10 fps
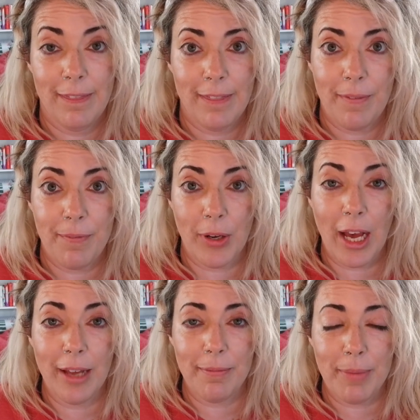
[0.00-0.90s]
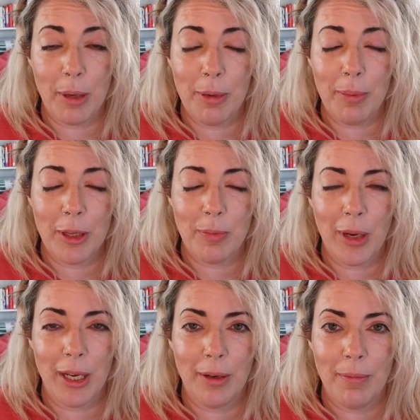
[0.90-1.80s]
forgot, perimenopause
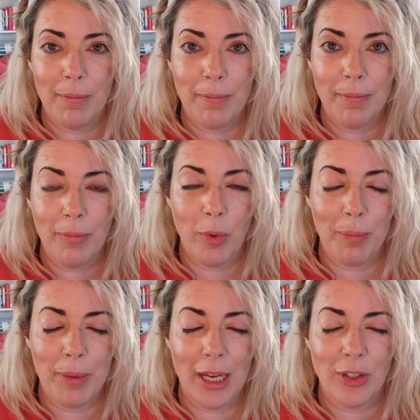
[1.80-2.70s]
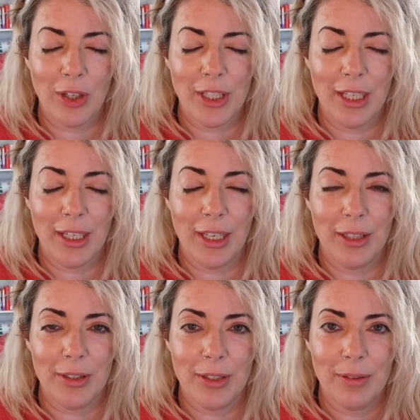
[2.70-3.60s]
brain, what BHRT
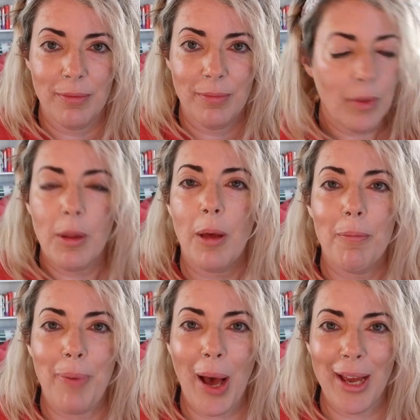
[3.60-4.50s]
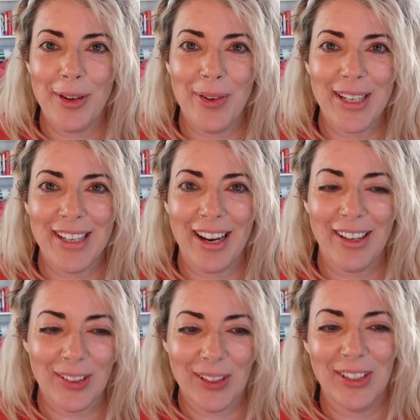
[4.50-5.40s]
is,
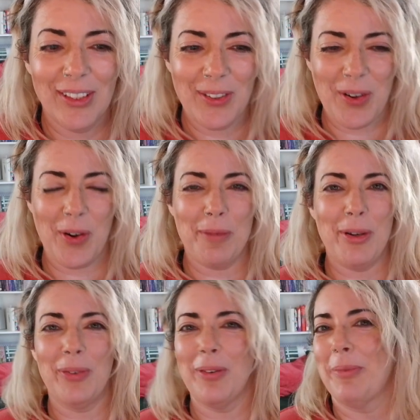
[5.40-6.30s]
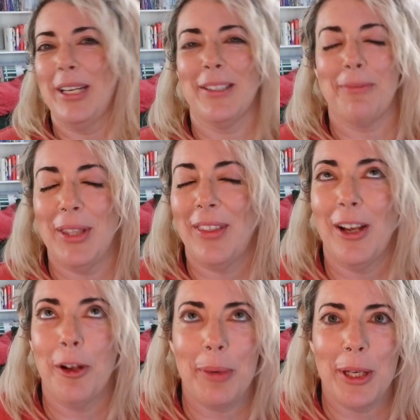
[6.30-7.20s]
bioidentical hormone replacement
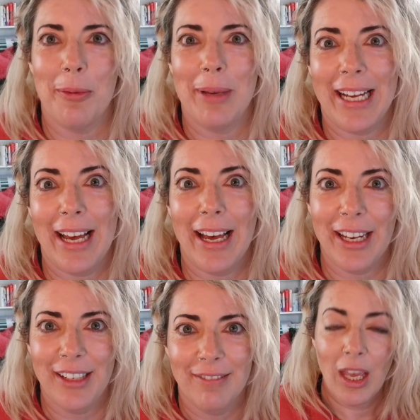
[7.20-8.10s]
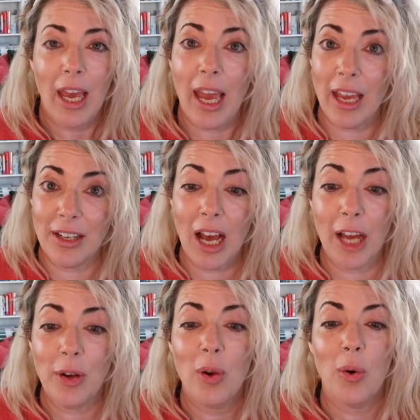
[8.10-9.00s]
therapy, oh my God, and
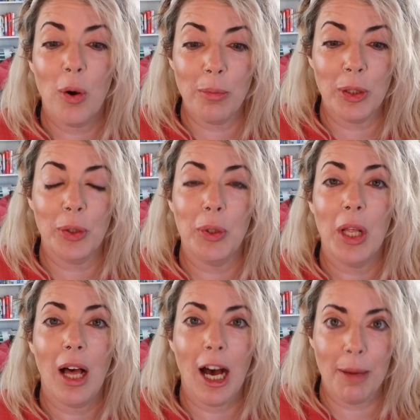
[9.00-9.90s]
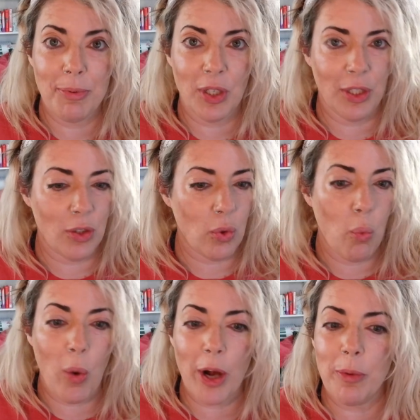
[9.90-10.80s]
non-hormonal options.
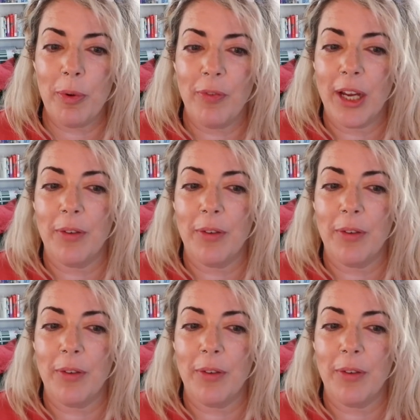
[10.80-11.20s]
Where to find